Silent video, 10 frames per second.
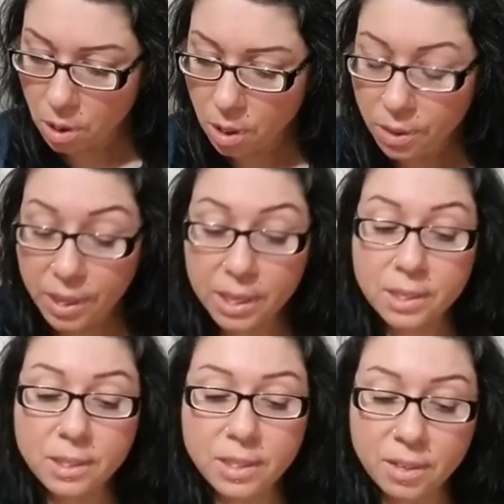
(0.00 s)

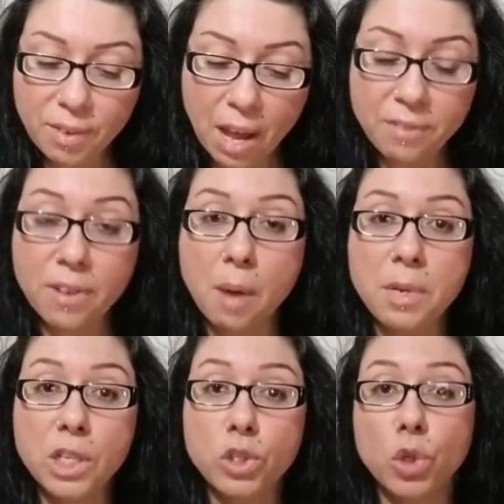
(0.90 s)
This divine
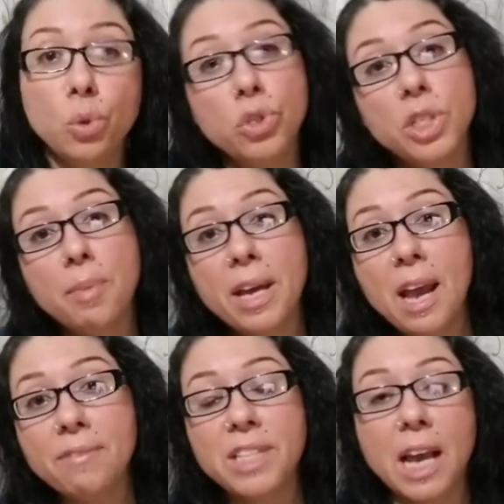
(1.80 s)
feminine too, she might
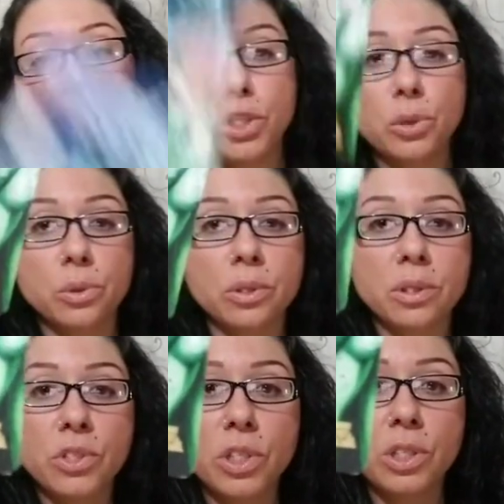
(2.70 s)
have tattoos,
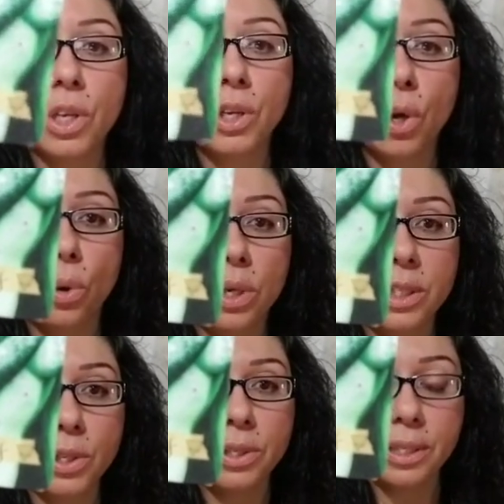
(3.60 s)
just so you know, because
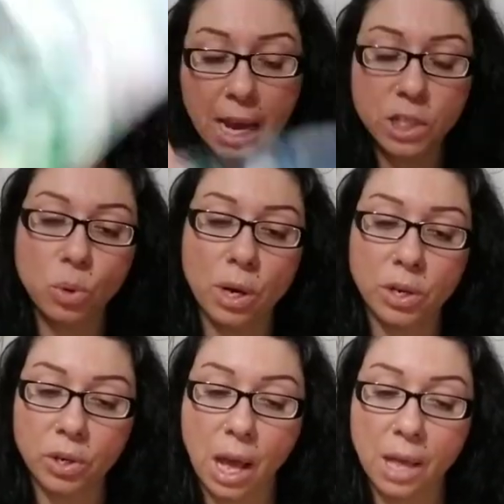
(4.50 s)
there is a tattoo on
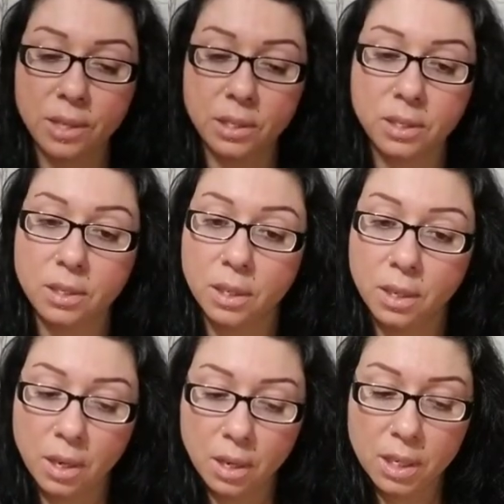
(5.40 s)
her, on this
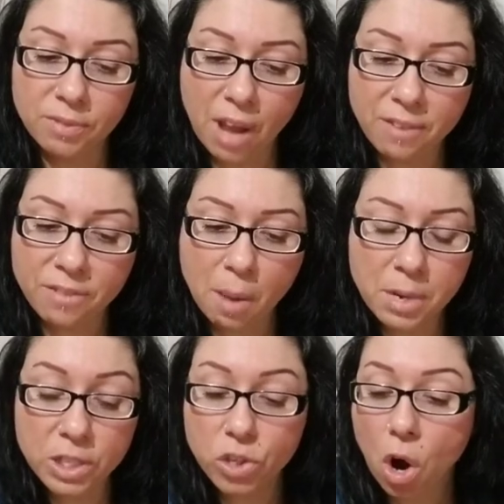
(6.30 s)
divine
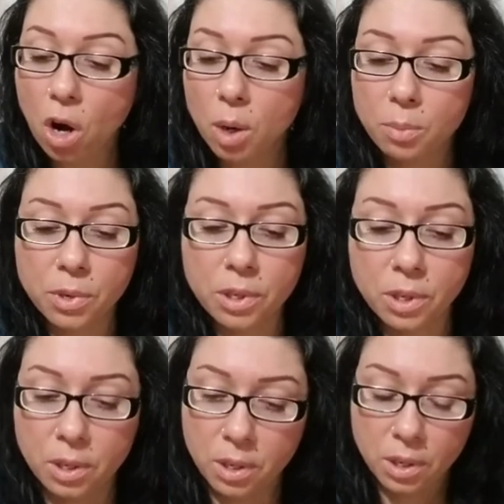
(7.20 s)
feminine's arm.
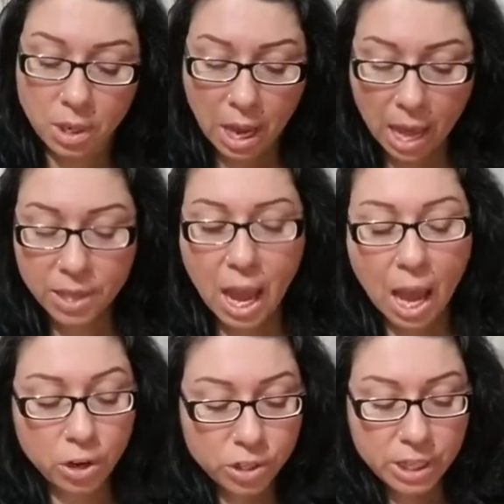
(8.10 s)
And the
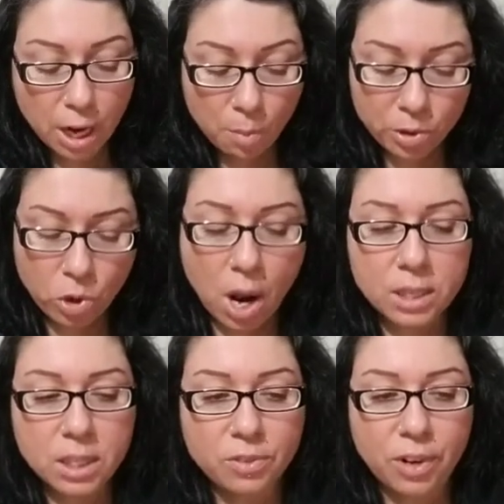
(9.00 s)
energy coming
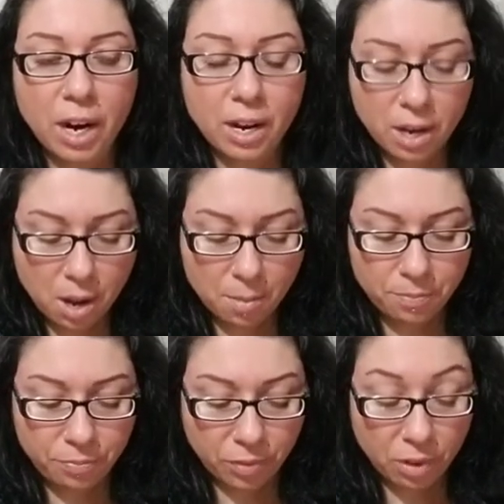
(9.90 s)
across is very
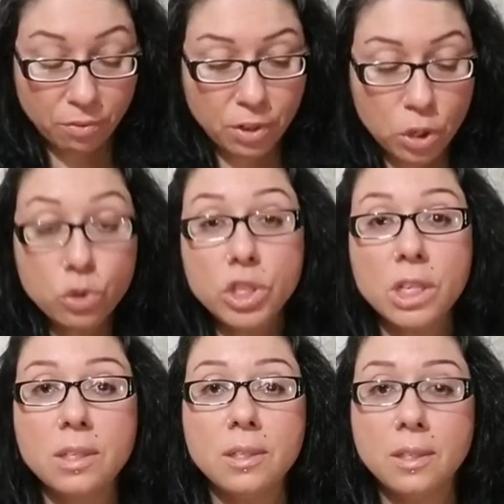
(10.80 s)

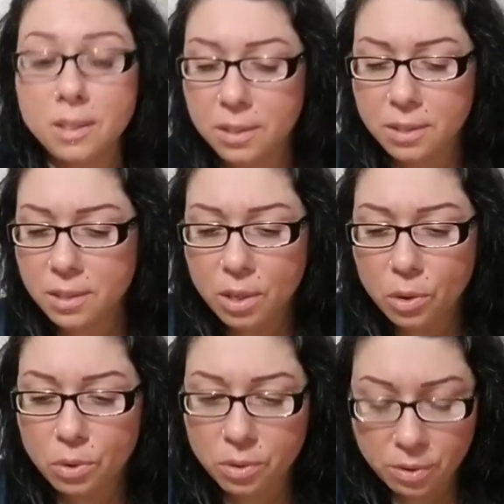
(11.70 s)
Venusian.
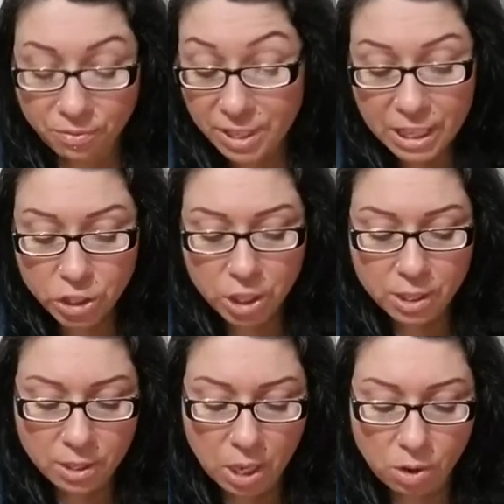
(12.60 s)
So
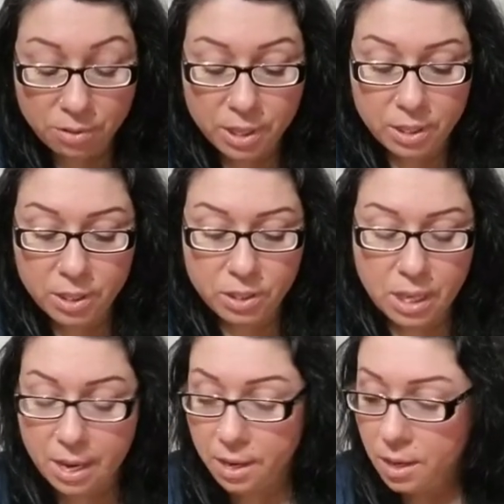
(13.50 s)
Venetian, however you
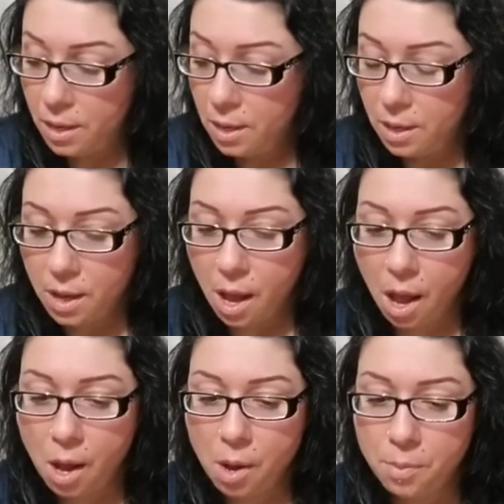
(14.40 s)
say
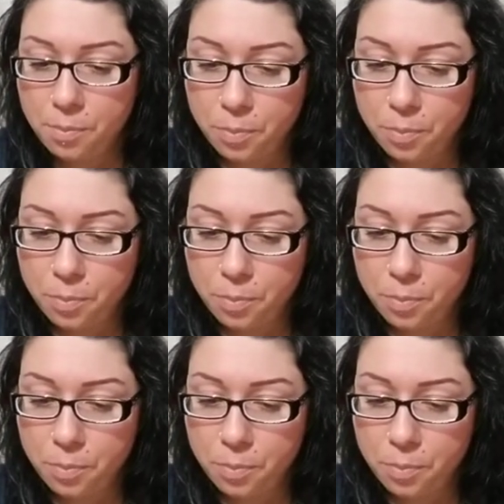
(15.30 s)
it.